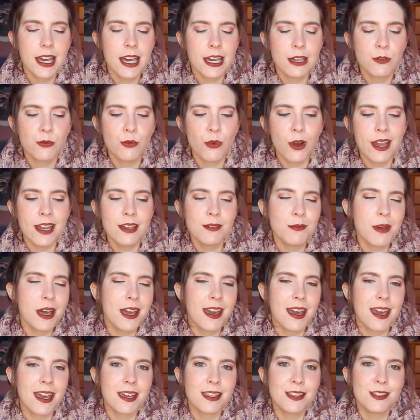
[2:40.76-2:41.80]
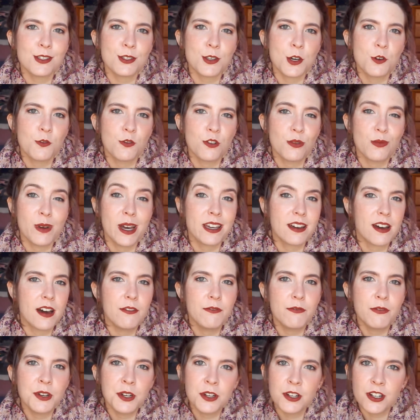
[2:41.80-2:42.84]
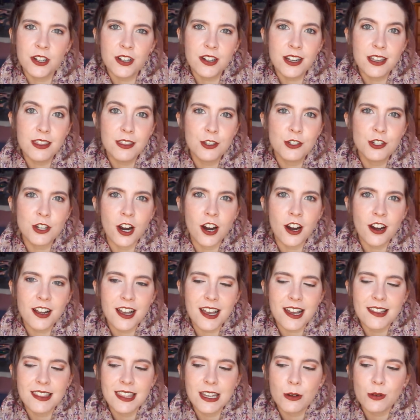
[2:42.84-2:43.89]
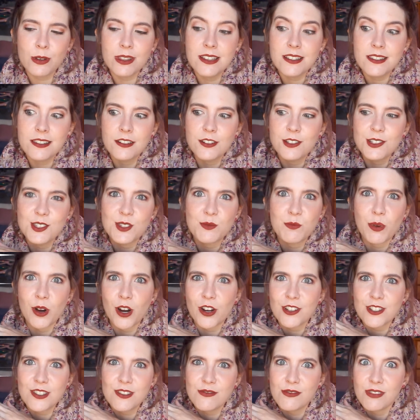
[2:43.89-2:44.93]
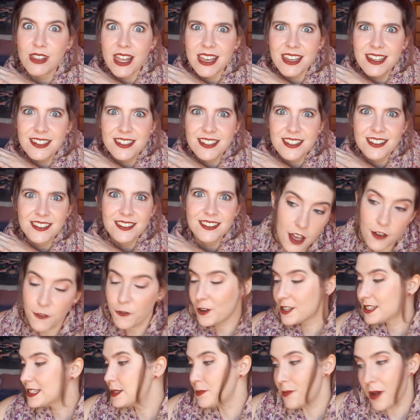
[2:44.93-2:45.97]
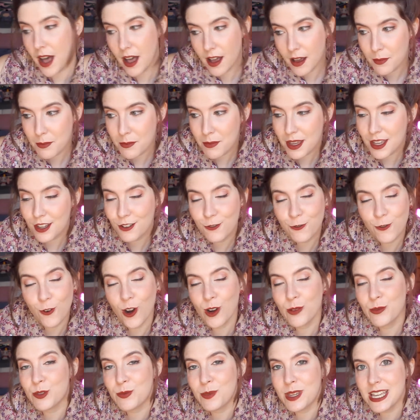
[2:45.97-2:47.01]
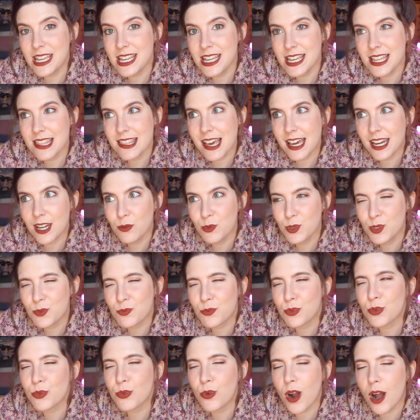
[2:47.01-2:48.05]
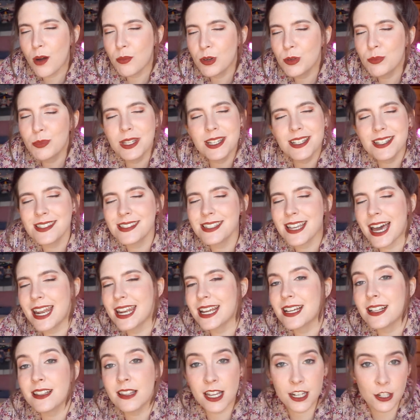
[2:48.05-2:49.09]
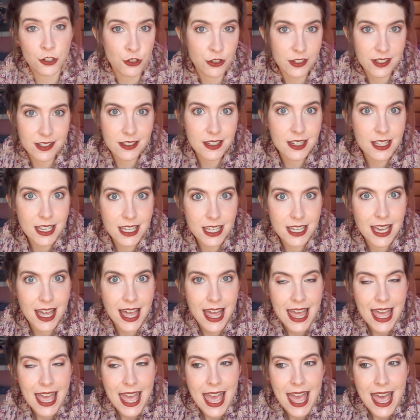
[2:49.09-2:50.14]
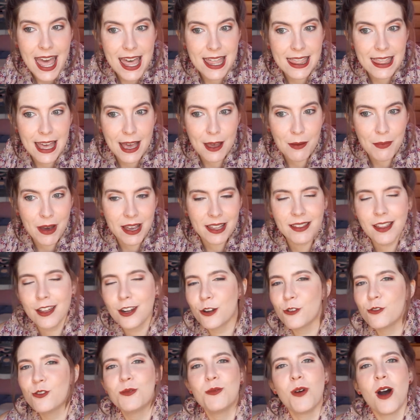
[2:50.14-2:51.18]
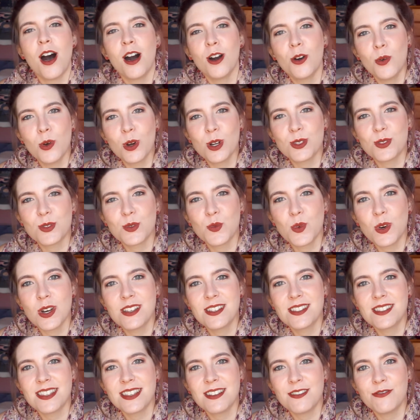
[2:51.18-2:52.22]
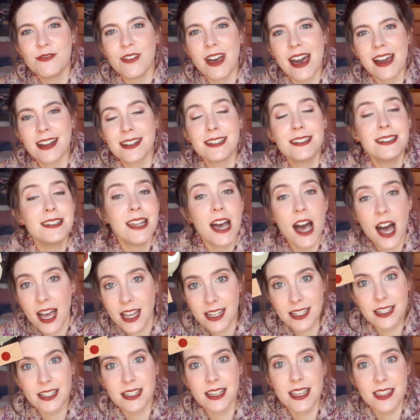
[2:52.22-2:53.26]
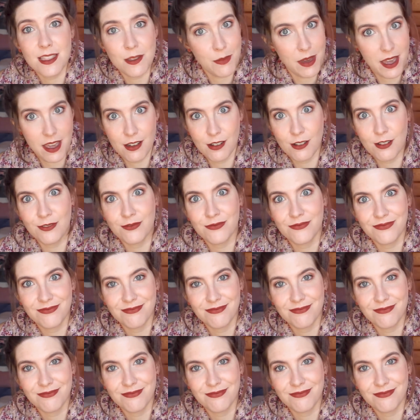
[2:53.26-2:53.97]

and ran my hands over my comforter in the dark and there were these little sparks of light. A friend's mom informed me that it was probably static electricity and that my letter from Hogwarts was in fact not in the mail.